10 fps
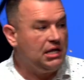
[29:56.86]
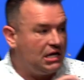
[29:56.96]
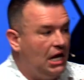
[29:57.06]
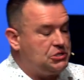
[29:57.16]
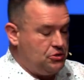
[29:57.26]
the
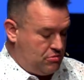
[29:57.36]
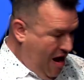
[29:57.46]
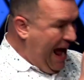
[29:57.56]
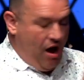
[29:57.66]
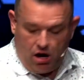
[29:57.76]
clusters,
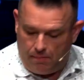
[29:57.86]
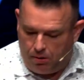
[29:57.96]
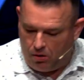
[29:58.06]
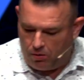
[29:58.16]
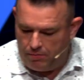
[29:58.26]
on a
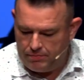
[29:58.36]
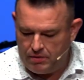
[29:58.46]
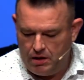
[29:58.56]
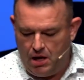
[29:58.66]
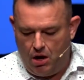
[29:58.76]
pole.
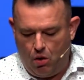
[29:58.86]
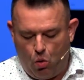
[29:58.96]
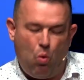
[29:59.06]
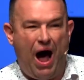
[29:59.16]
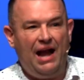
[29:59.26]

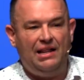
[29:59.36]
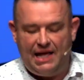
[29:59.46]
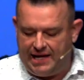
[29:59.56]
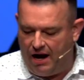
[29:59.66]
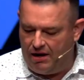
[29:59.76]
Why did
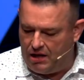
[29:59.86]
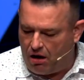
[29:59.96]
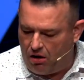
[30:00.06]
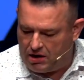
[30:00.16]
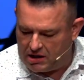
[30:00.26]
they carry the
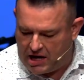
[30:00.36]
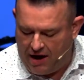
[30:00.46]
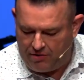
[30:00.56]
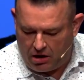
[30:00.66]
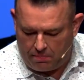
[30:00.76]
Ark of the
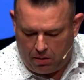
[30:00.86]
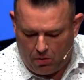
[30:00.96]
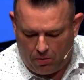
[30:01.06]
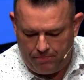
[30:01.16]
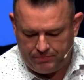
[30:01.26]
Covenant on a
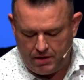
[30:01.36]
pole?